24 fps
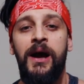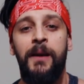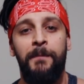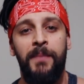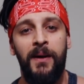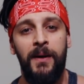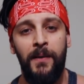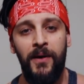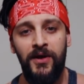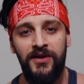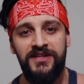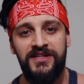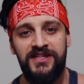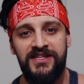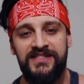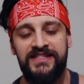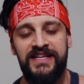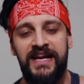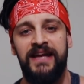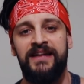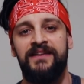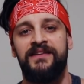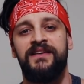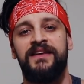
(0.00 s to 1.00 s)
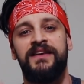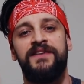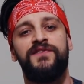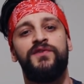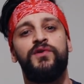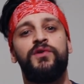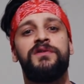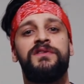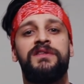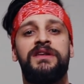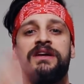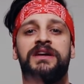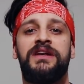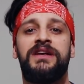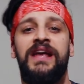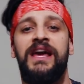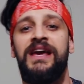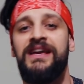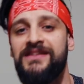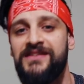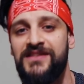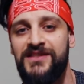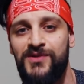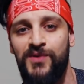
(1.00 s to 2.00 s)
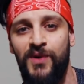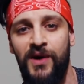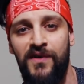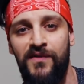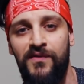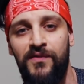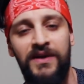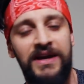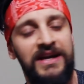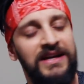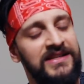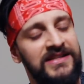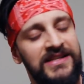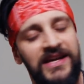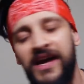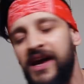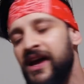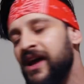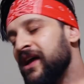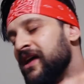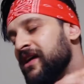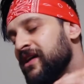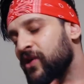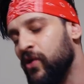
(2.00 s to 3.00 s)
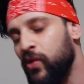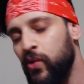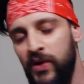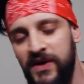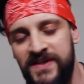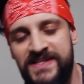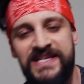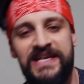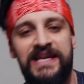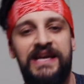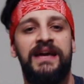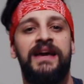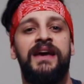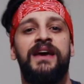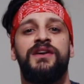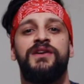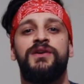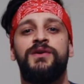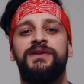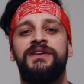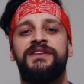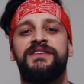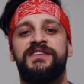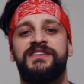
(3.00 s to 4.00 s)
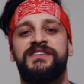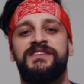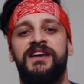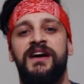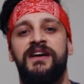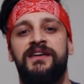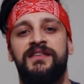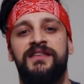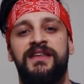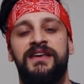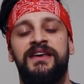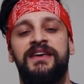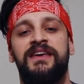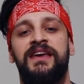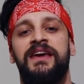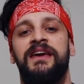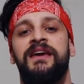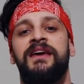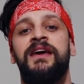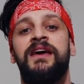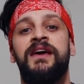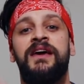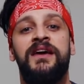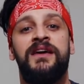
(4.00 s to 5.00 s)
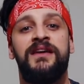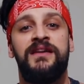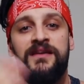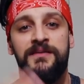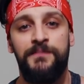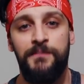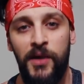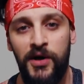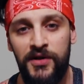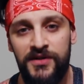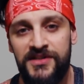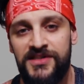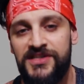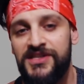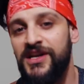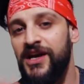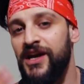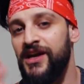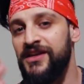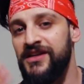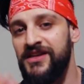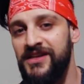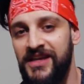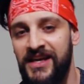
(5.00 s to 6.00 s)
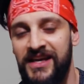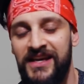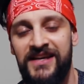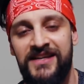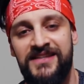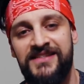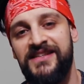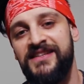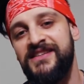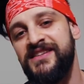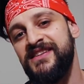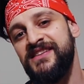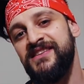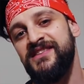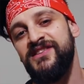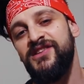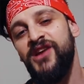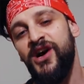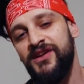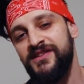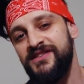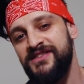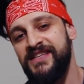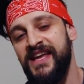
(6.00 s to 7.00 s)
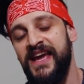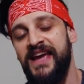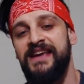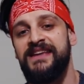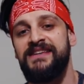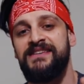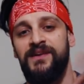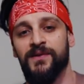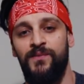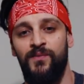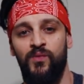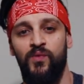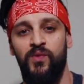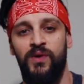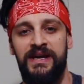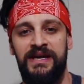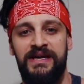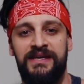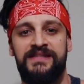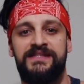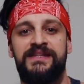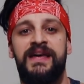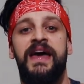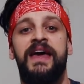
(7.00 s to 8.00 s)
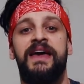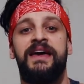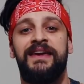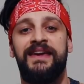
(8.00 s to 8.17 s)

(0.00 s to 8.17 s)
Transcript: But understand, if you're thinking 8 to 12 weeks, quit it. You need to start thinking months and years. This is not days and weeks.